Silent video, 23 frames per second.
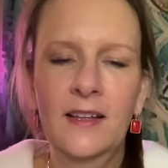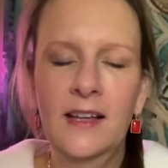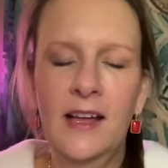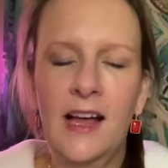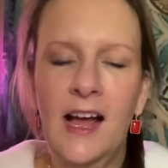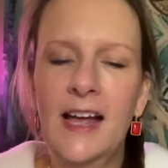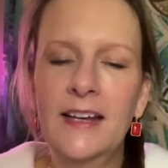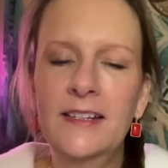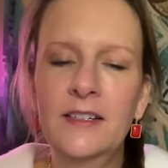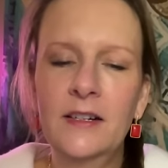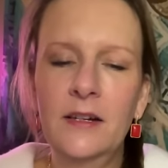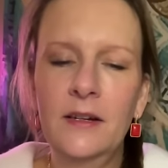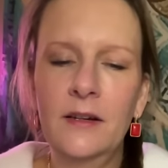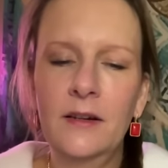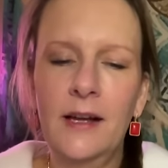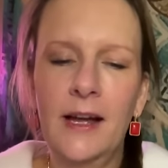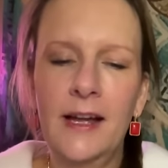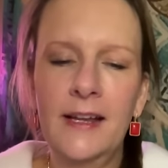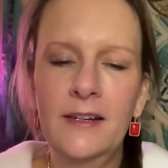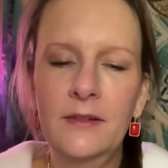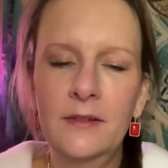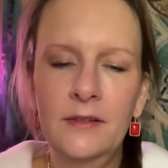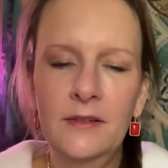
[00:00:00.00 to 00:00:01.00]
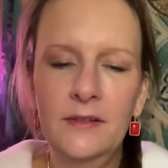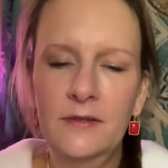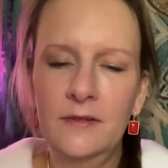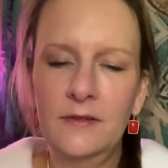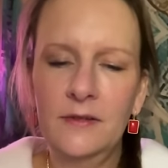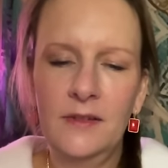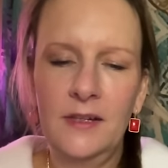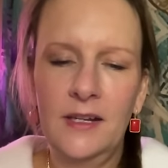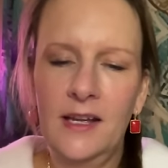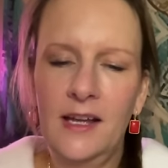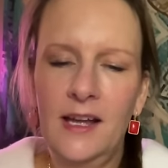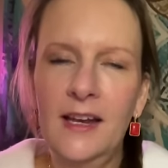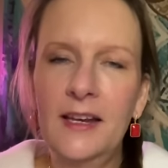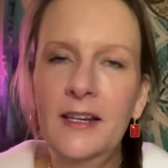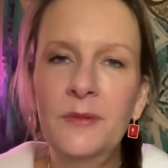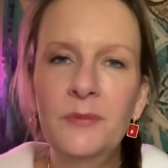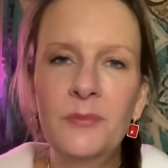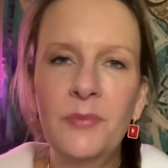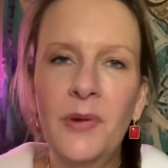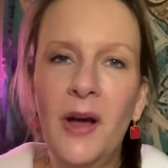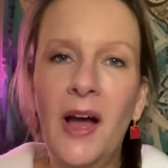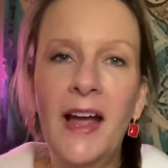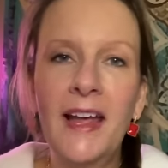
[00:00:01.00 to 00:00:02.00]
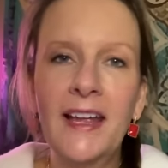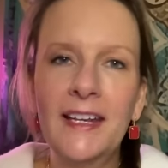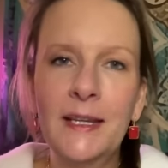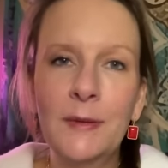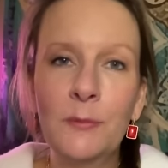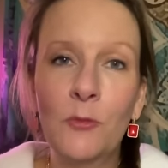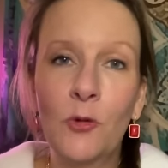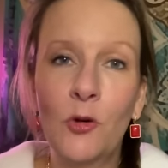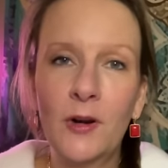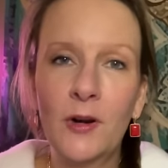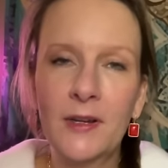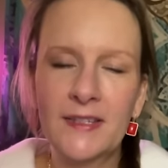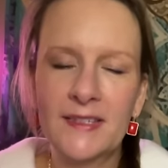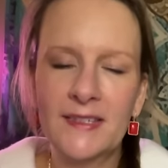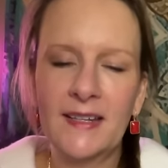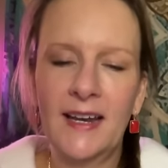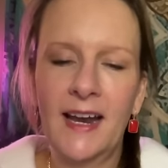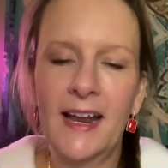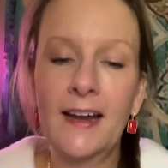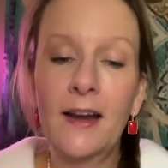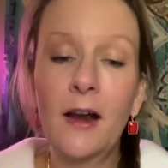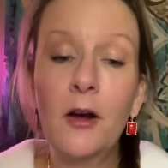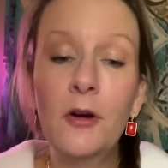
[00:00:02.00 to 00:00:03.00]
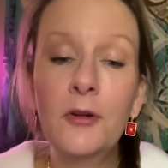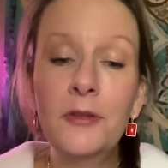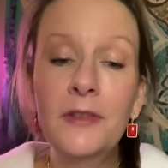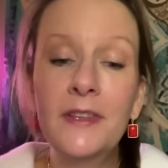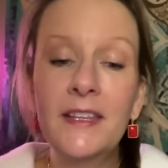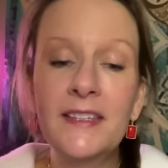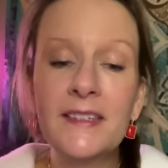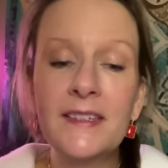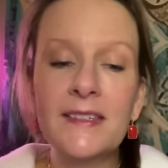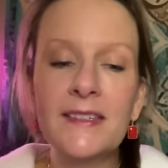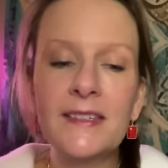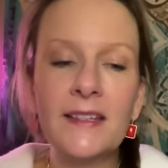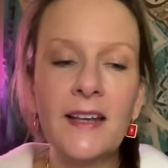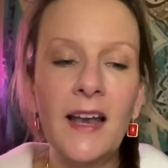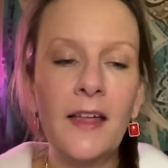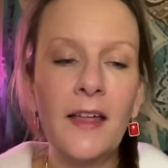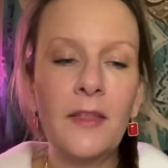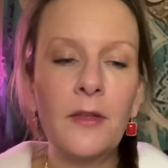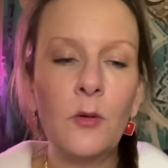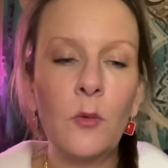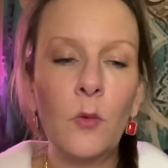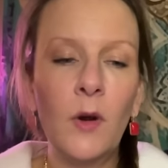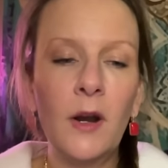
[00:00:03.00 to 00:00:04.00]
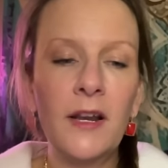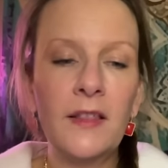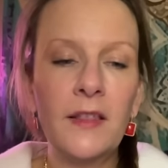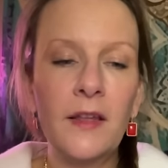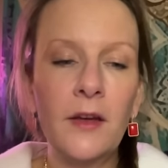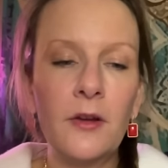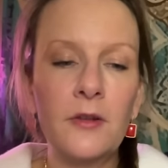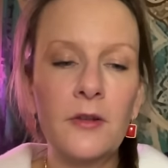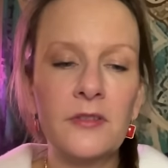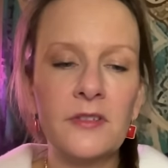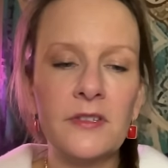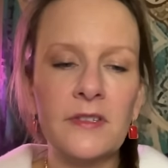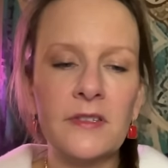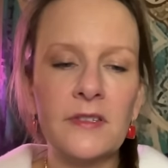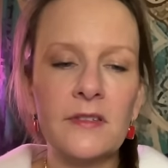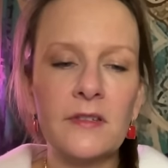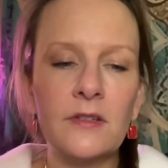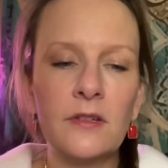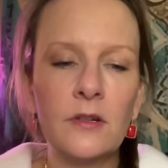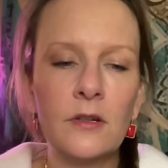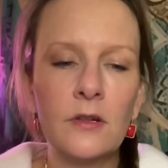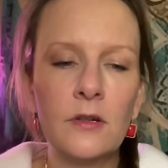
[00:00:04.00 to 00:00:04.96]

I didn't buy any moissanite. Oh, this is another one of those